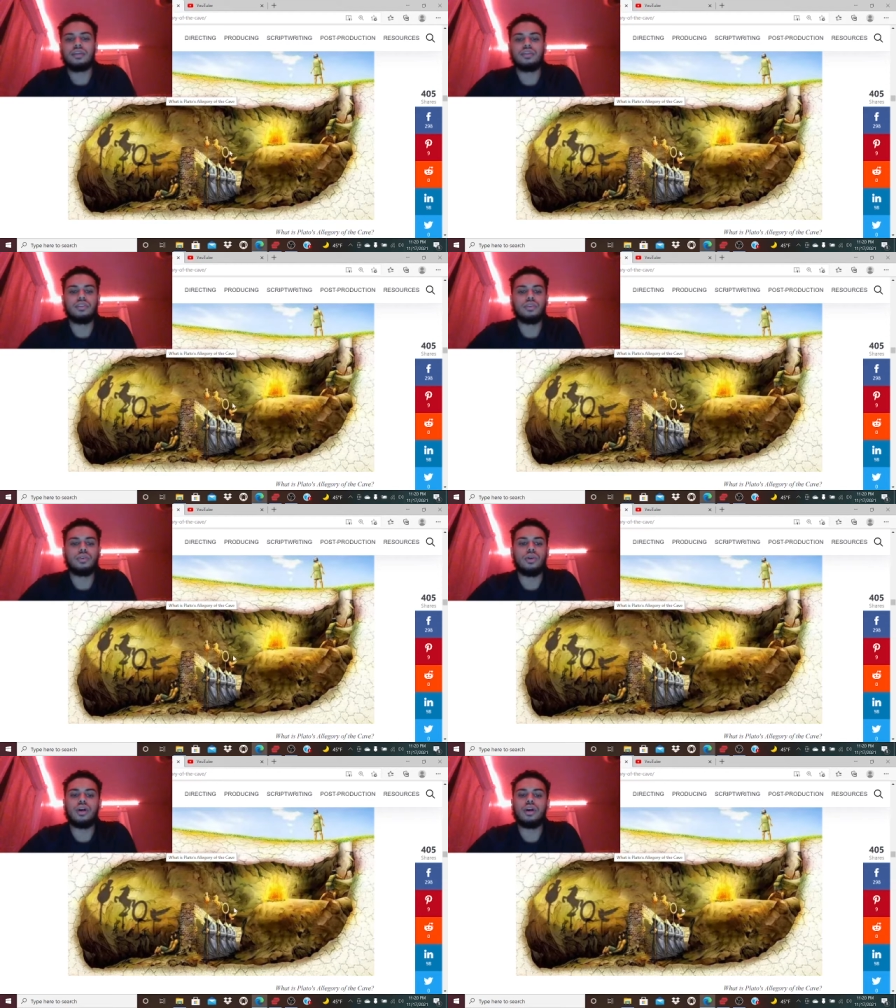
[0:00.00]
you
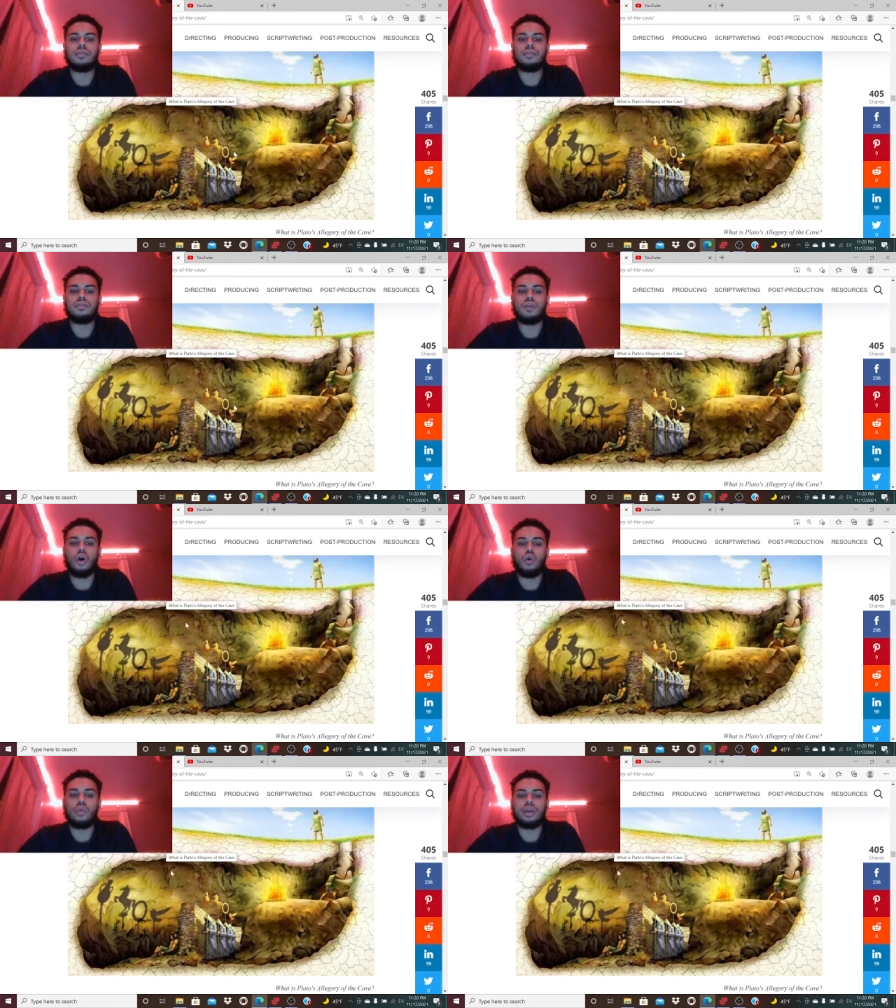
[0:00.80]
know, um,
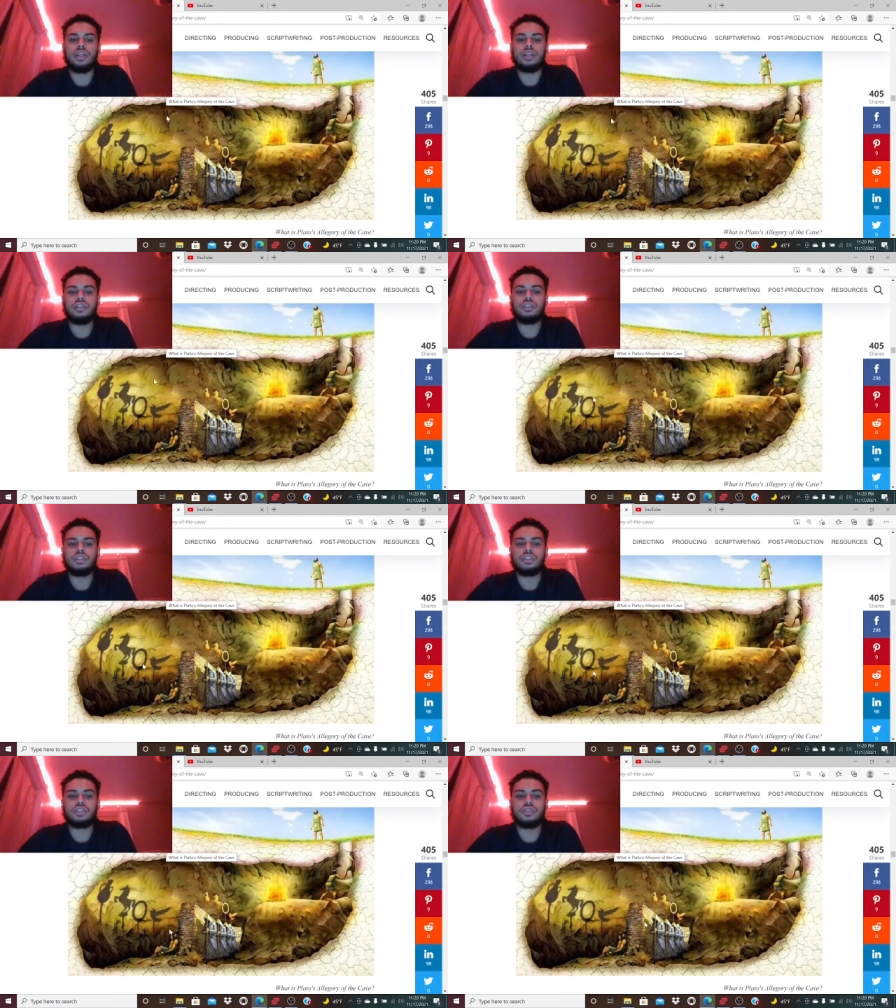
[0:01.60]
already
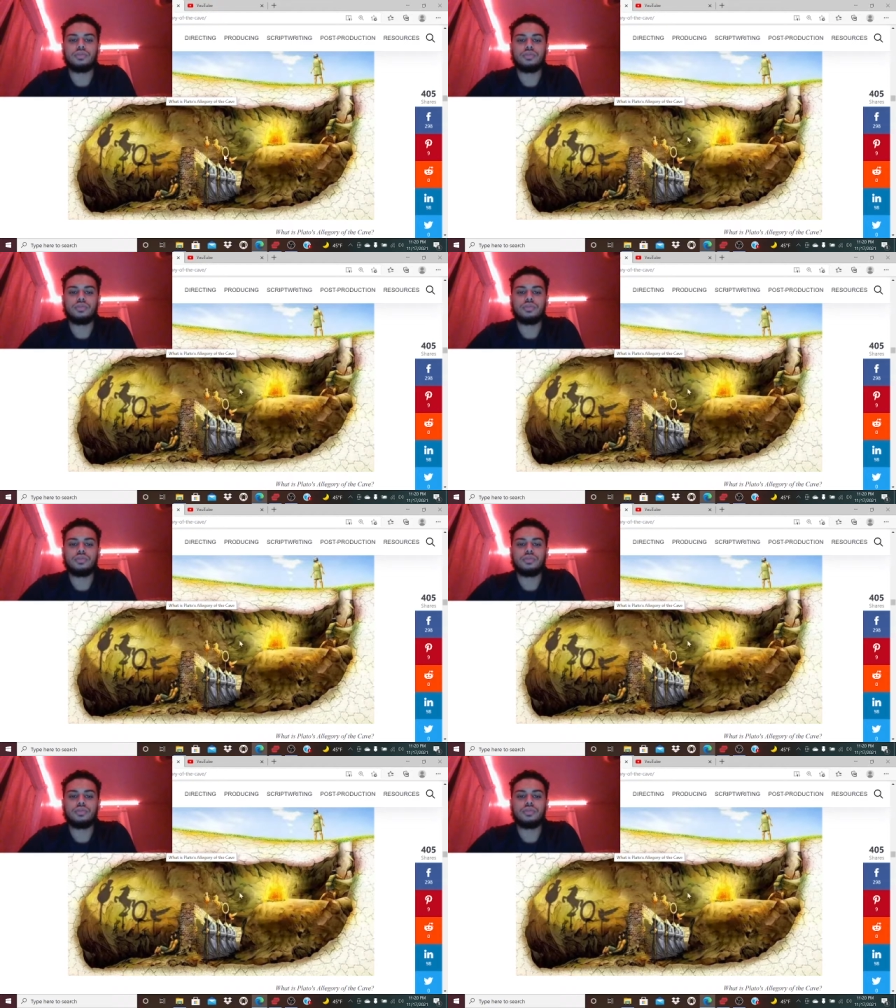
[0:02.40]
just